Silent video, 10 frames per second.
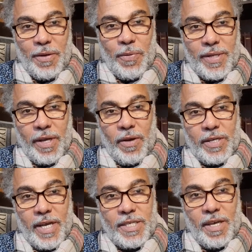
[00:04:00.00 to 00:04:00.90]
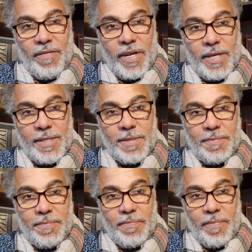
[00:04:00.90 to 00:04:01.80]
the one that God has given us.
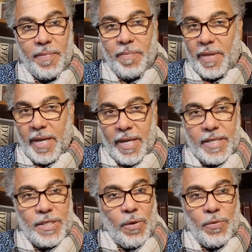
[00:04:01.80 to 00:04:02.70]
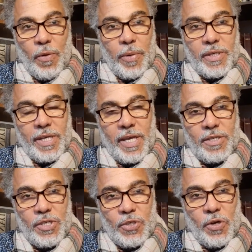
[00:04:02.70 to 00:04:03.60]
So nobody can
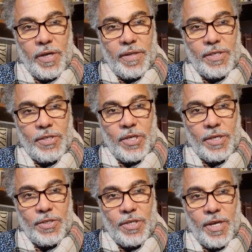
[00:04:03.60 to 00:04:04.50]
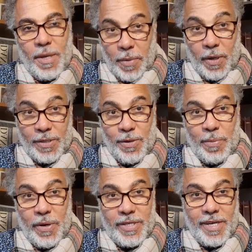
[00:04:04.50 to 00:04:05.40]
destroy this church because
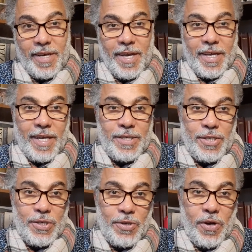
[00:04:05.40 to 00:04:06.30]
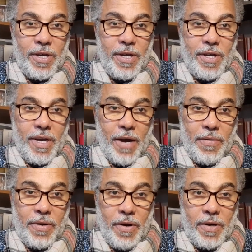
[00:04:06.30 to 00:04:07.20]
nobody can destroy our
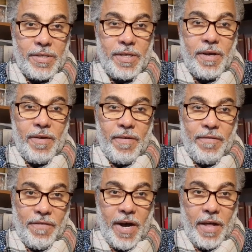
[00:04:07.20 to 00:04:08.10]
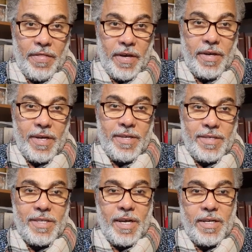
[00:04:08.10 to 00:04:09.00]
God Father,
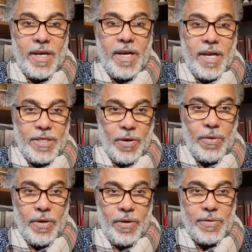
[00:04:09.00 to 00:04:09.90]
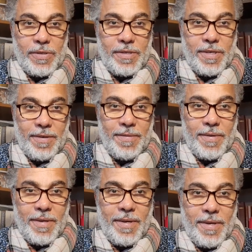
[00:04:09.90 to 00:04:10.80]
Son, and Holy Ghost.
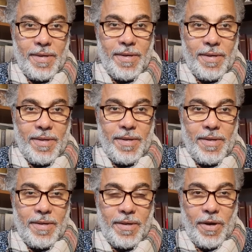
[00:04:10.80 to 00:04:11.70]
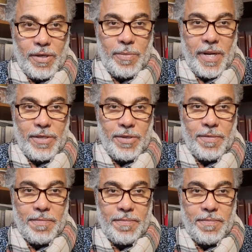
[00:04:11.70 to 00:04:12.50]
God bless you.